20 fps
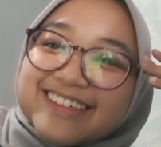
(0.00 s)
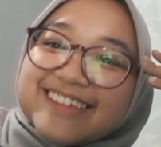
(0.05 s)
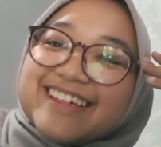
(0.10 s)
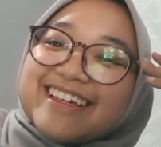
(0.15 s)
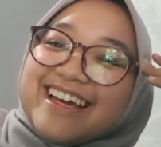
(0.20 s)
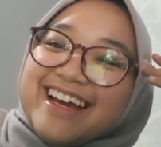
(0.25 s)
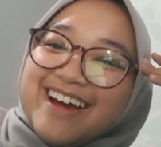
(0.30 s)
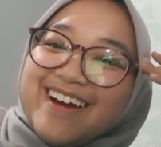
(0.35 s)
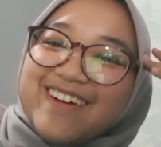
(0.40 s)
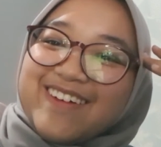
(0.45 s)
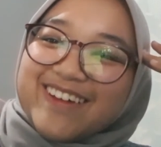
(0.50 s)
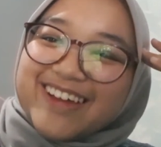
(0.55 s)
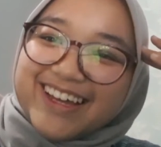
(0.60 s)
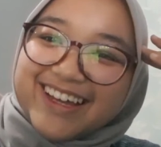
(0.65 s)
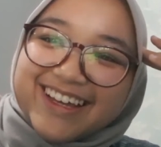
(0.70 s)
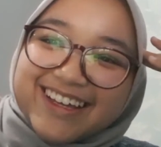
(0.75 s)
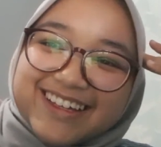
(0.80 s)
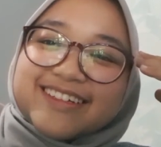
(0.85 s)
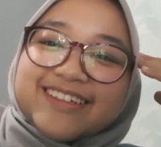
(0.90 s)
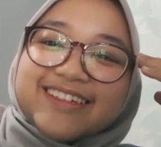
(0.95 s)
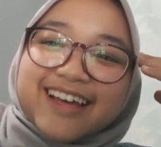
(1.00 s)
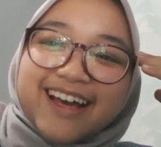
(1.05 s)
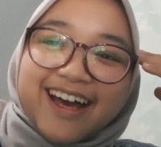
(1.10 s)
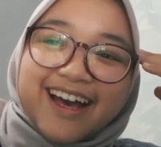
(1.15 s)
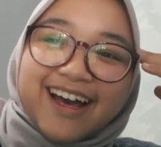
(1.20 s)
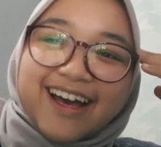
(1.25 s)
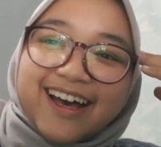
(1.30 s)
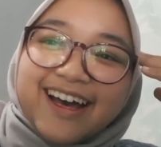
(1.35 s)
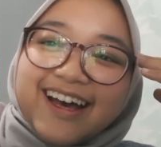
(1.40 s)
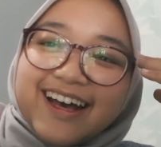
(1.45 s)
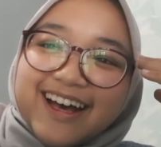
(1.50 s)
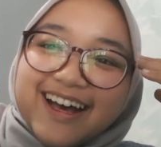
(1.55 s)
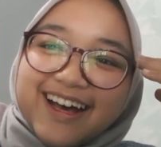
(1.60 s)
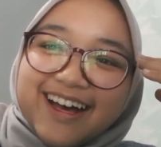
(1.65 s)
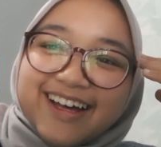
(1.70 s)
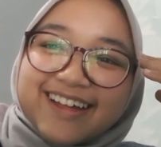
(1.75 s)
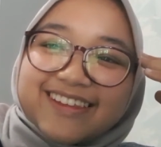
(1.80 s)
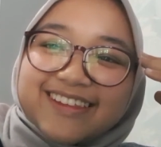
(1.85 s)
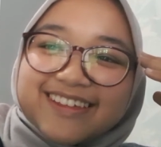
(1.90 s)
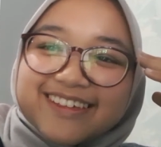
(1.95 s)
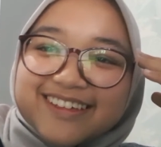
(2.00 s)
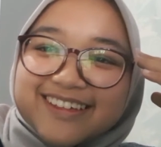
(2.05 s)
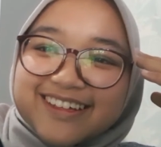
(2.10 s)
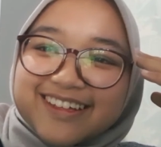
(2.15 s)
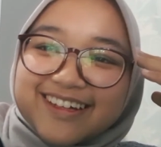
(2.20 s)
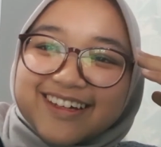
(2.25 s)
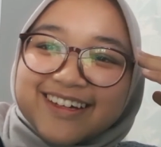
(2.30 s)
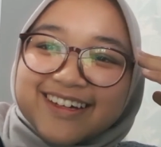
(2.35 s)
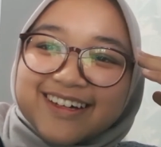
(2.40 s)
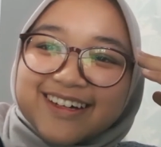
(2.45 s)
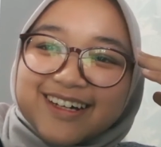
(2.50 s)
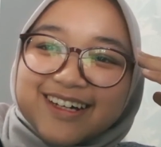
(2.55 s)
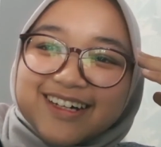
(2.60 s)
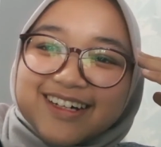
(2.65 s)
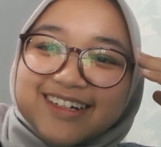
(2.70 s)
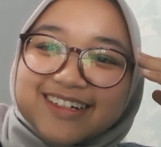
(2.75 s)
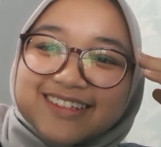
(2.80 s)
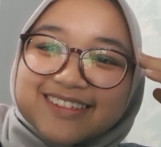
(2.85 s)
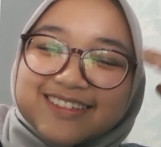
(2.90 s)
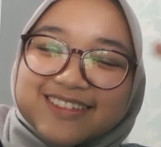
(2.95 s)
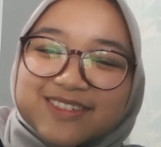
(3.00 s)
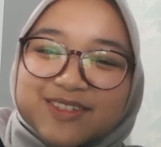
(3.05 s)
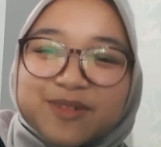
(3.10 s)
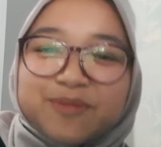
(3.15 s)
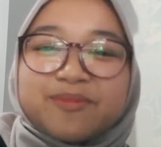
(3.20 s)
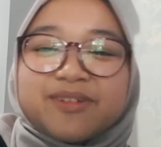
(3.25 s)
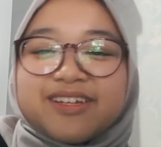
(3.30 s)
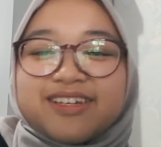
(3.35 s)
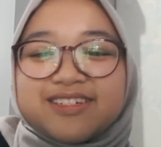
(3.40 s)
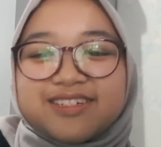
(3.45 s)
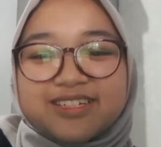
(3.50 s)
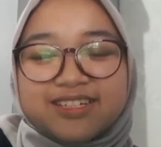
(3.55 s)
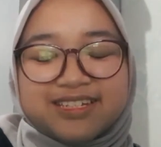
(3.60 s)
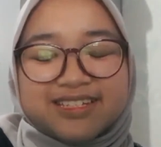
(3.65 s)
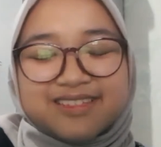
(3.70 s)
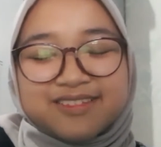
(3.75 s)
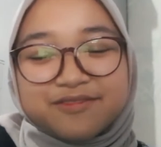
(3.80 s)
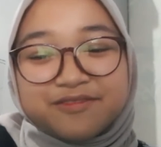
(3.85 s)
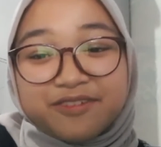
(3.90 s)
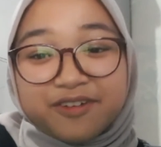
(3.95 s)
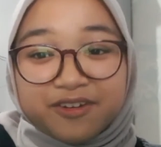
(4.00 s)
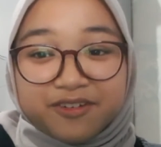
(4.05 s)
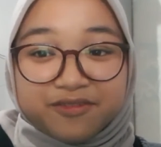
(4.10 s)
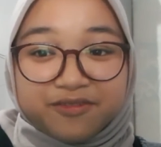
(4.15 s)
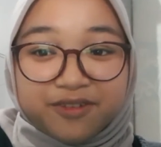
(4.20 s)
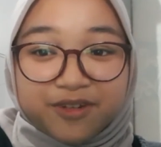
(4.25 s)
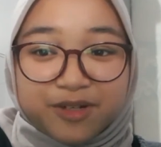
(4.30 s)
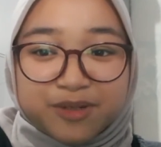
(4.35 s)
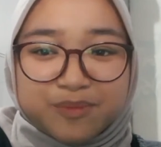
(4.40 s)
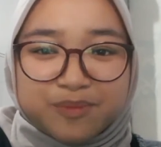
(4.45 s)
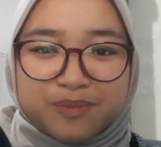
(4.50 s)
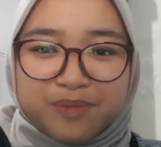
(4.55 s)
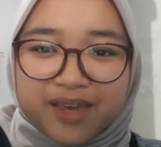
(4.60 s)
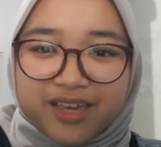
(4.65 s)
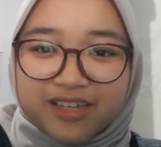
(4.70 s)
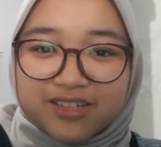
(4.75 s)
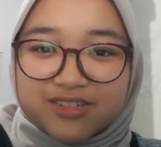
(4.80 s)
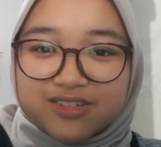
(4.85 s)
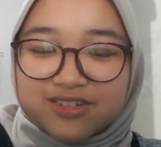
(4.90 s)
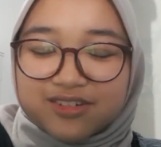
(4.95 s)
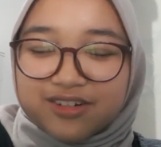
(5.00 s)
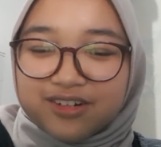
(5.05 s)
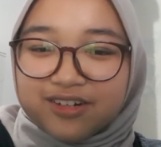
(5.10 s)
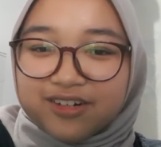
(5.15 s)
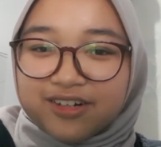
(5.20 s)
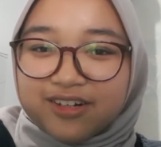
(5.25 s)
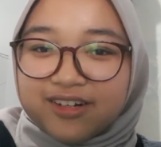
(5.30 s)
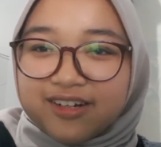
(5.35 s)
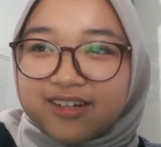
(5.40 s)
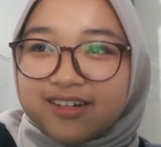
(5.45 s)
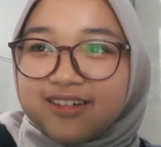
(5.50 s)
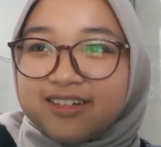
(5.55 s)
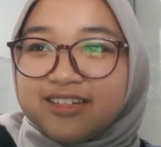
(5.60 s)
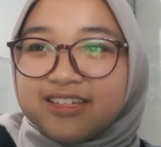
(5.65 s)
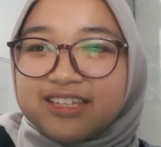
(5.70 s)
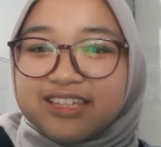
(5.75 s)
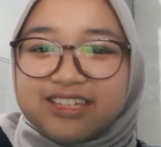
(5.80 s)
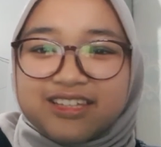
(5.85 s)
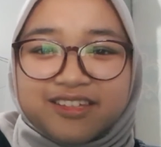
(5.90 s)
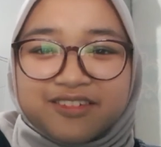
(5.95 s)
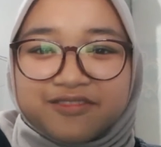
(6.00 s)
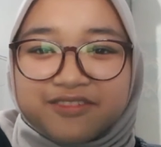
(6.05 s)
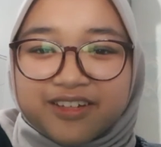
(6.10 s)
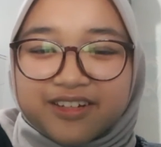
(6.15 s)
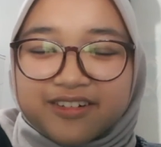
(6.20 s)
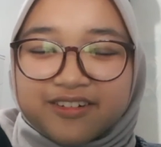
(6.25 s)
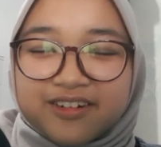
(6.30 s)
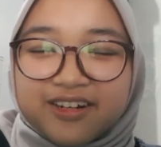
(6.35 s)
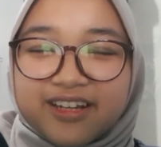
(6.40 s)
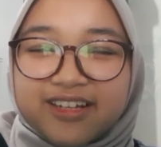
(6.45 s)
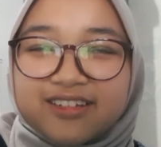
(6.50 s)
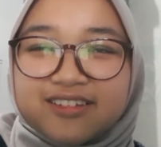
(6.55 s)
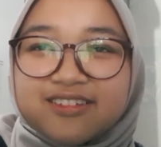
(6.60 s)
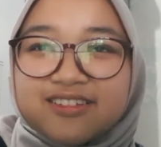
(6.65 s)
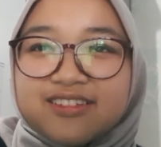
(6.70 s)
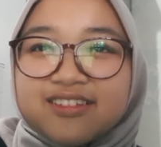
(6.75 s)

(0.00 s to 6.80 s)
Yeah, okay. Yeah, I think discrimination is a very very major event, right?